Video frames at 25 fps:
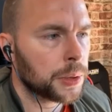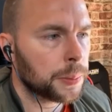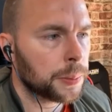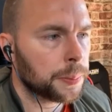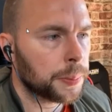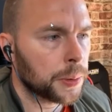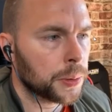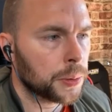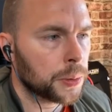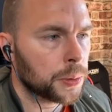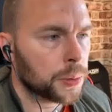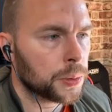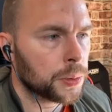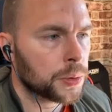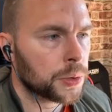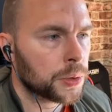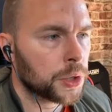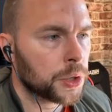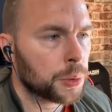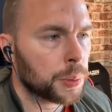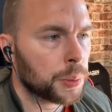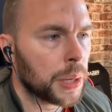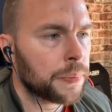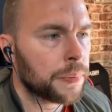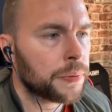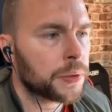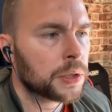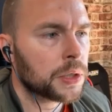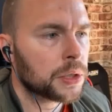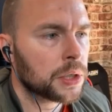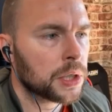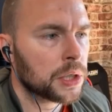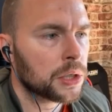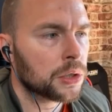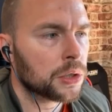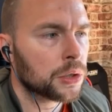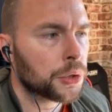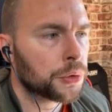the Blues that UEFA's
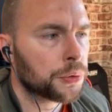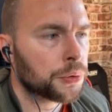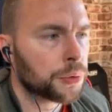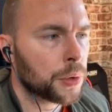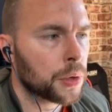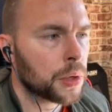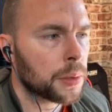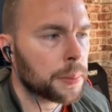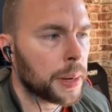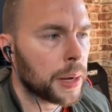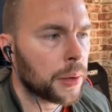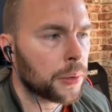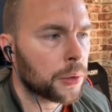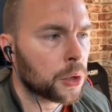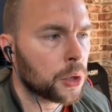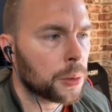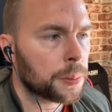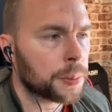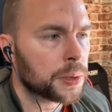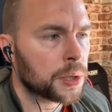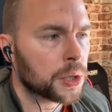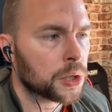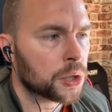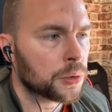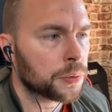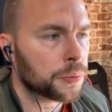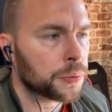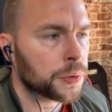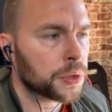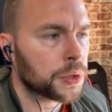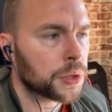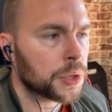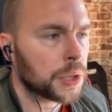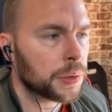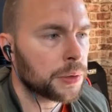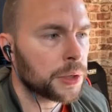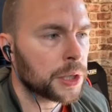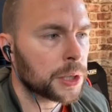decision to throw them out of the competition for
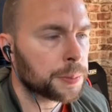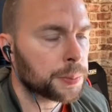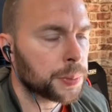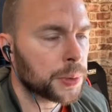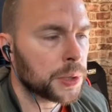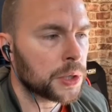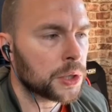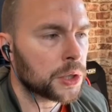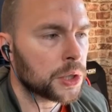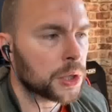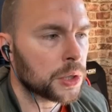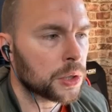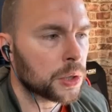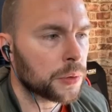serious breaches